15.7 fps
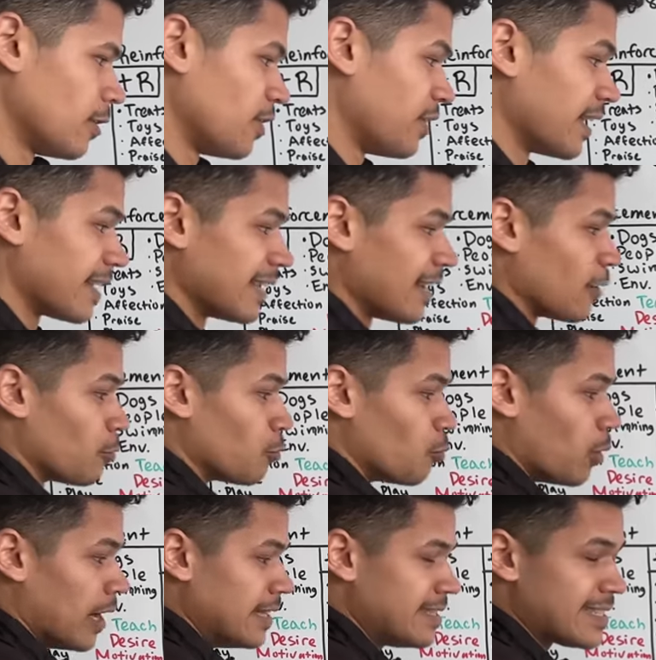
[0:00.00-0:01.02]
They get it
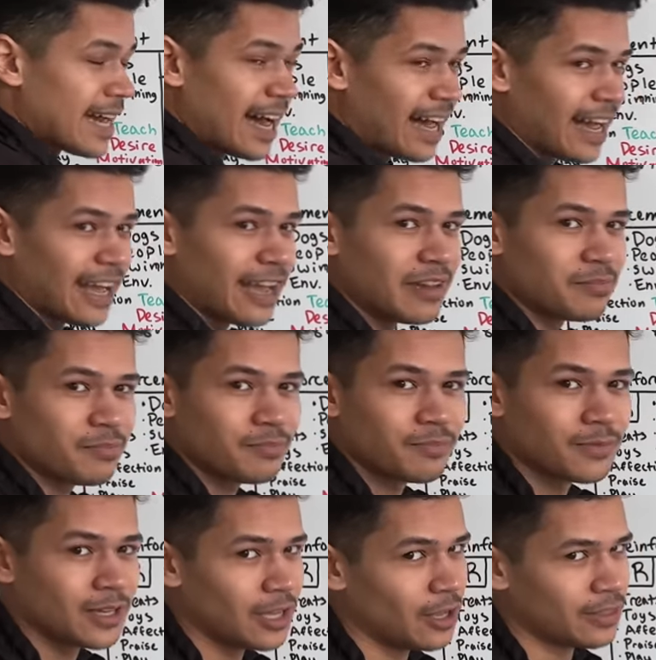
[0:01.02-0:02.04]
one time.
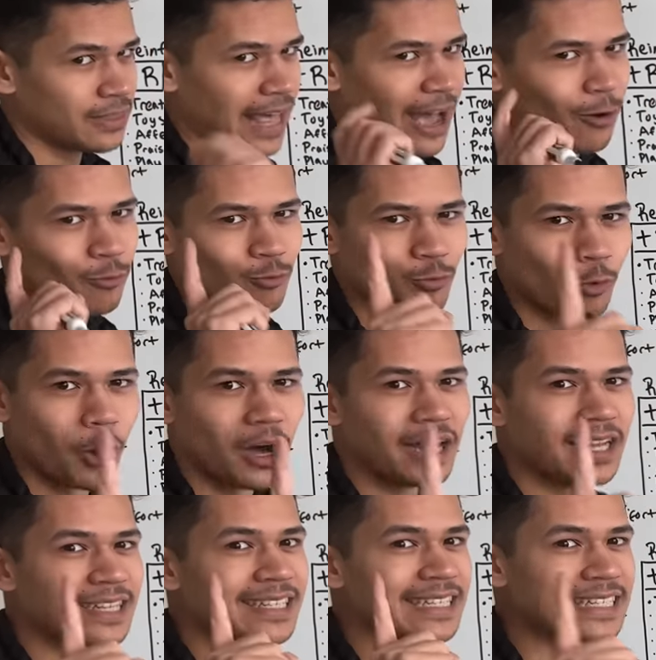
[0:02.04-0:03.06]
That
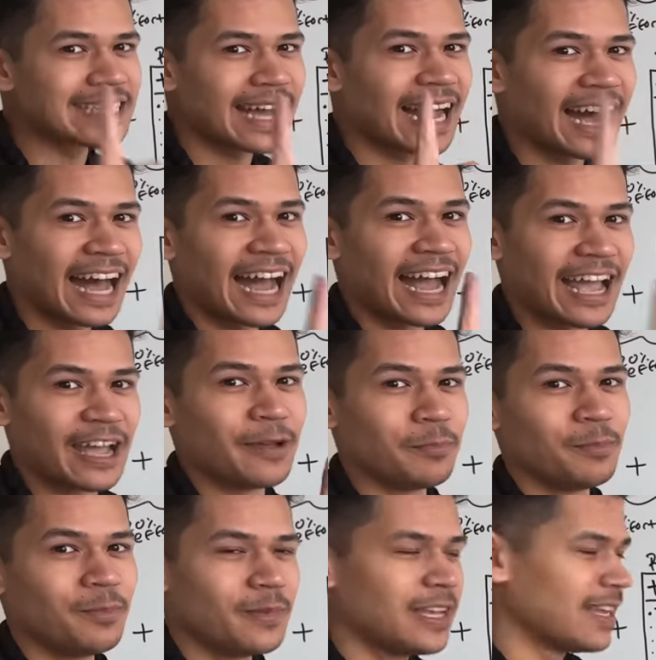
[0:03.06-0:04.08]
one
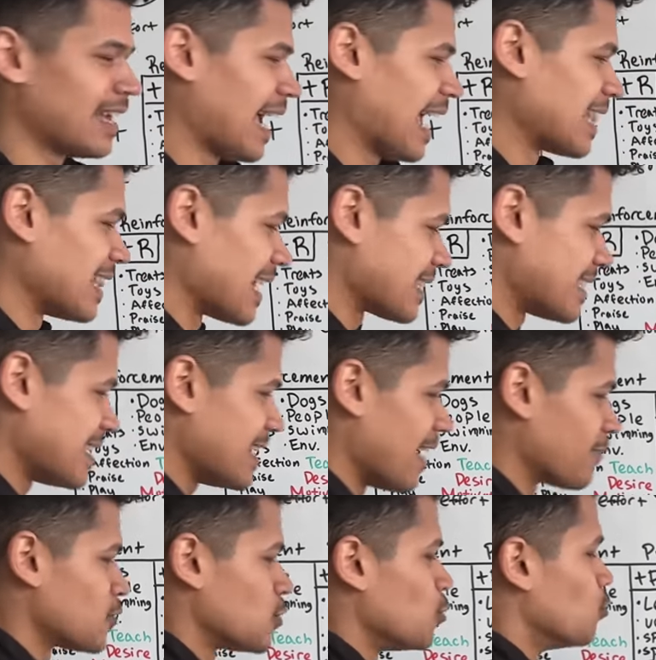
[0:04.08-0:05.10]
time and that's
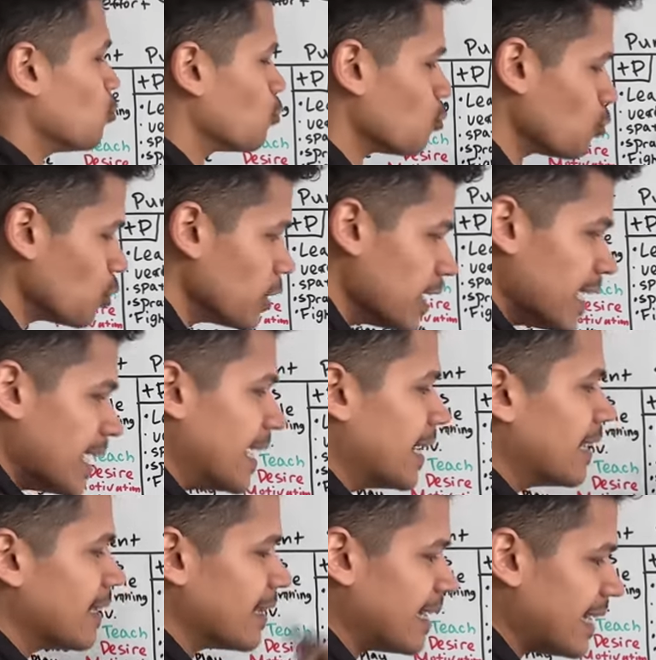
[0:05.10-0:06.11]
enough to
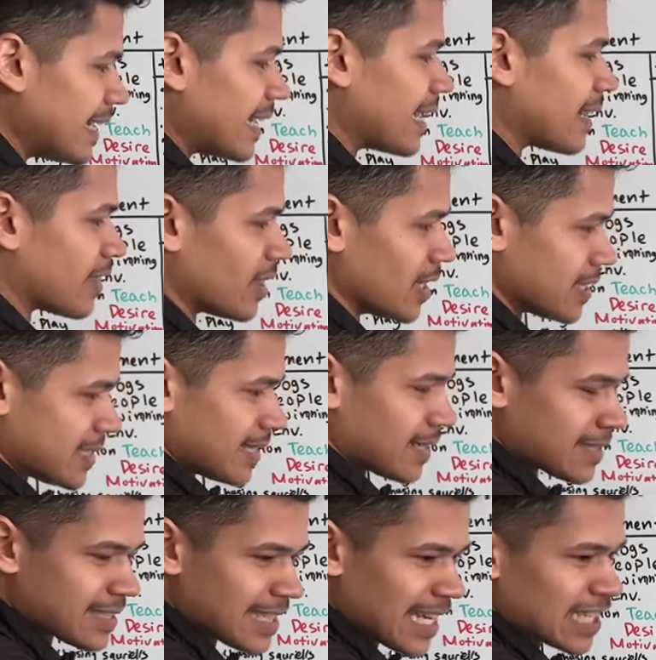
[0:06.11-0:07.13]
really get this
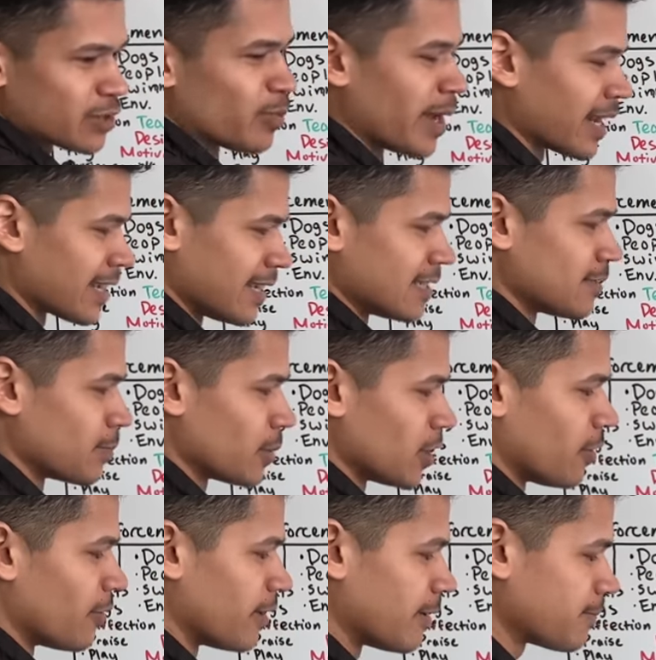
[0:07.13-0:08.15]
success mechanism
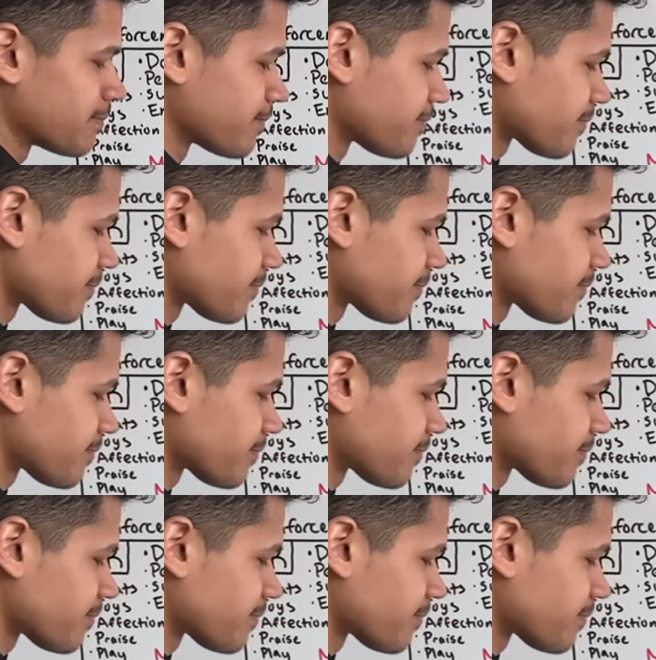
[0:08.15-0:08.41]
going.